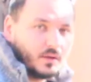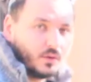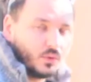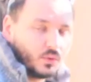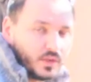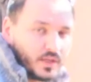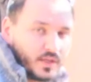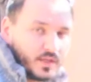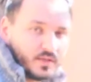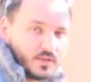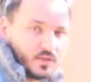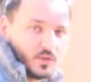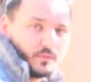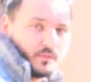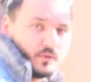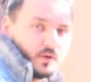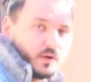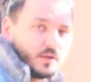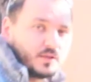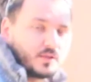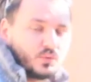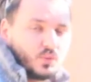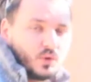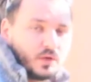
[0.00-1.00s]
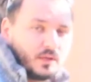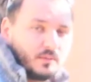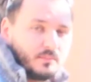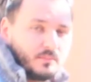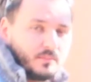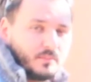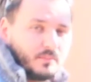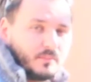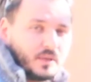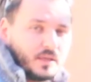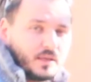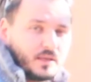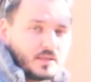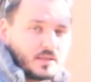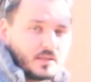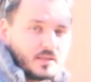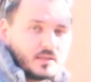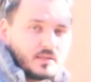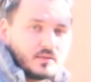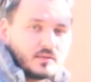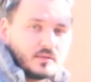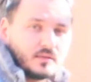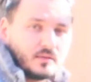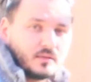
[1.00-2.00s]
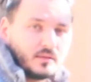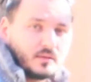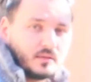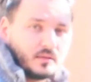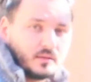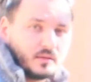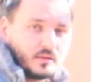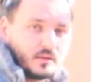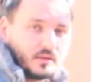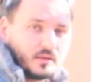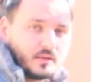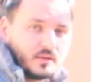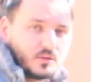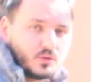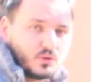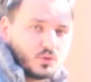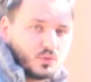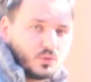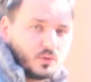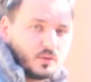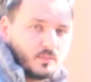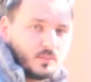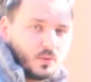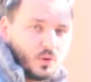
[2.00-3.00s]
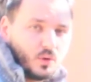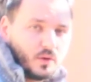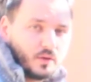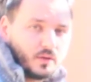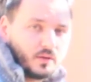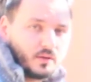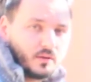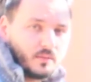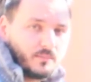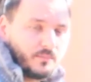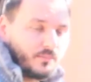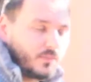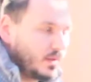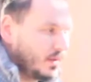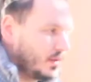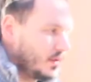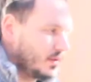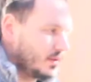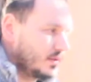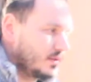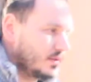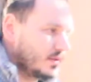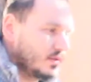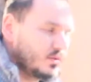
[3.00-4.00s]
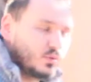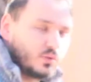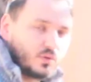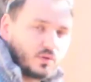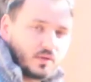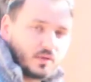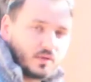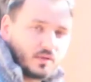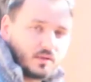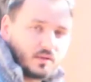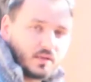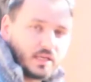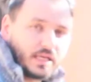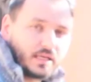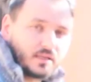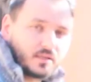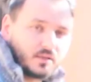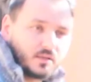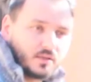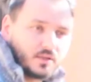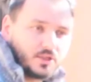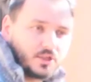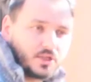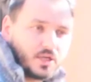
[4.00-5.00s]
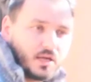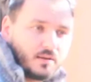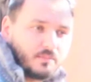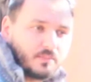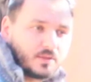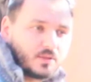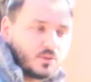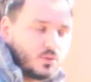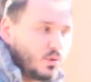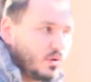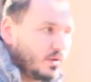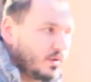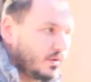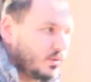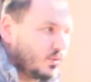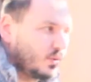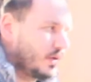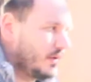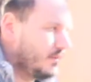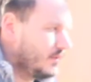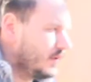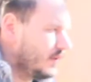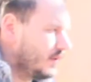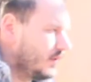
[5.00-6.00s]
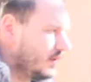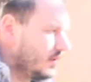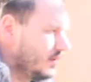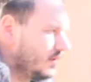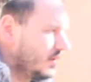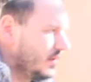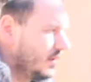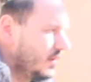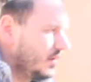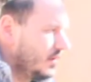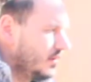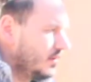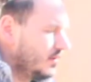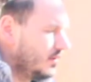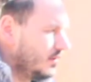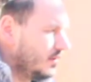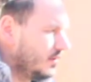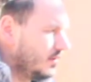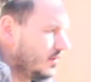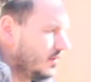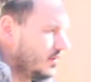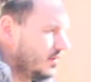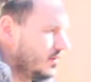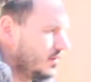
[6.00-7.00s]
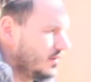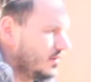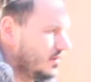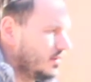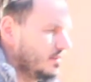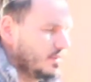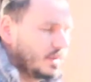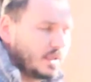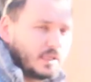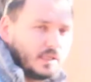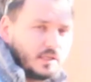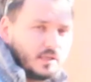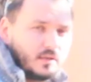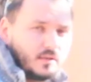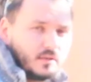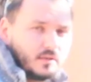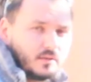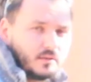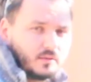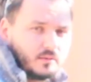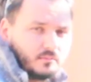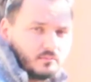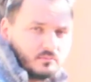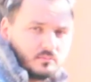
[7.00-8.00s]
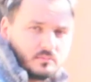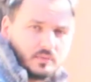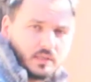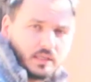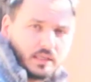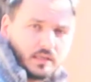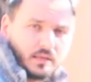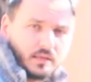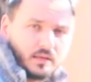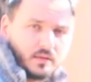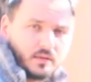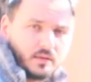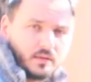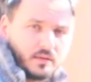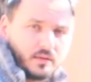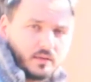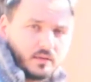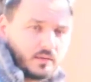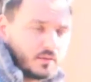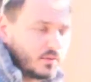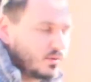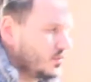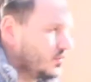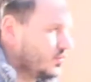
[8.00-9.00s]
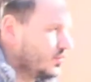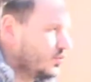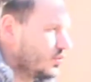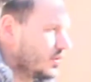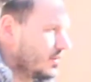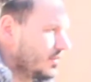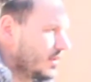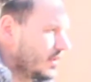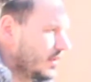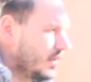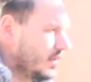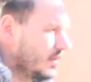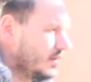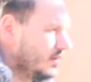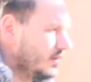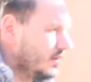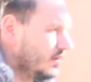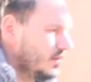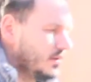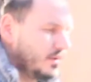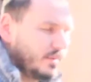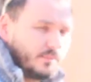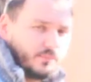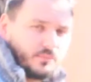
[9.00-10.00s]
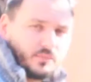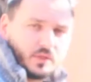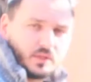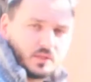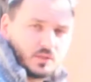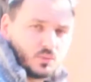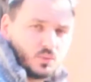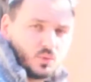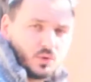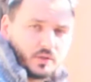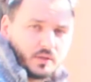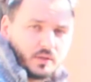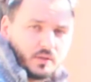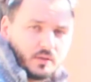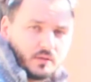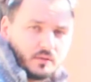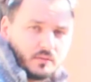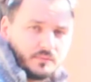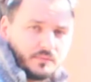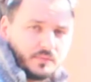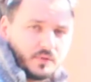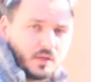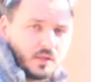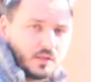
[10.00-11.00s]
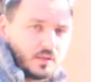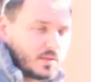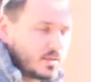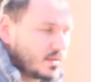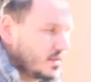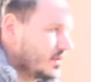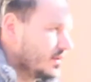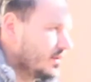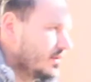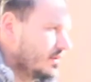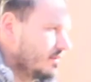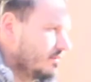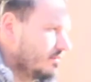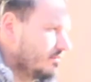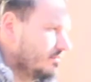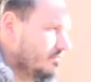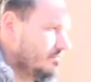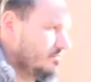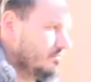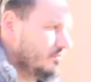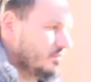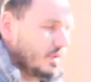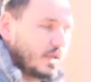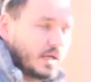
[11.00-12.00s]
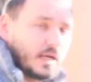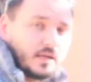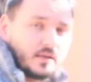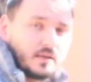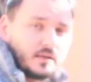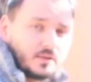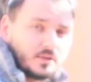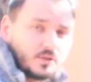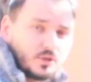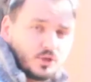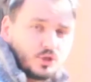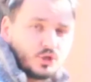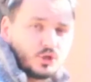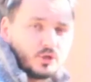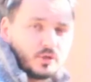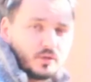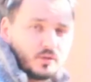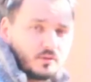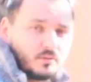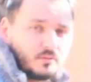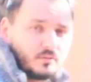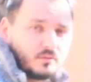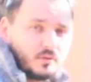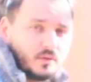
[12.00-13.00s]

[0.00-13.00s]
Okay, so far 20 minutes into the mowing. It's doing an excellent job. It's going through everything. The Makita trimmer head is working flawlessly as it should,